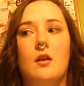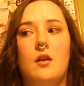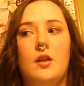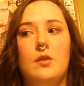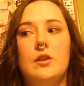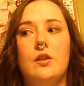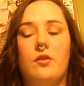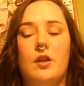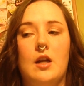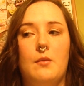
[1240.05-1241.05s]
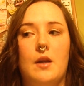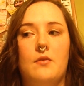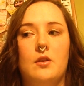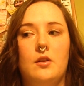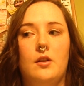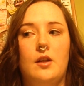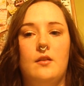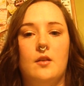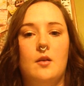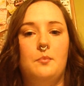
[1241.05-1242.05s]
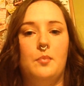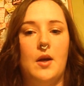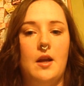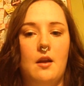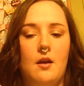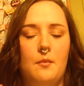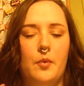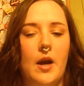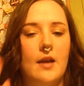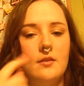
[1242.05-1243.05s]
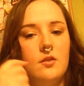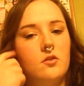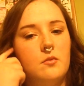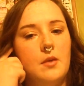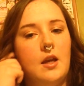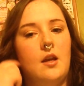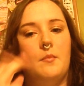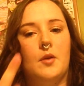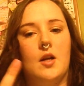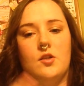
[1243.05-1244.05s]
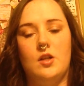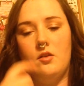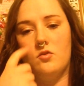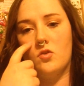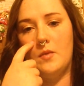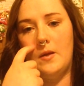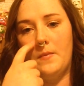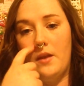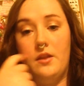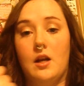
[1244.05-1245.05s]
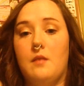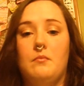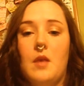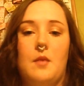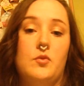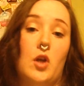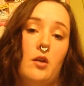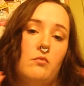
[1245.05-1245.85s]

The only other thing I would have to learn is a brass instrument and a percussion instrument, and then I'm set.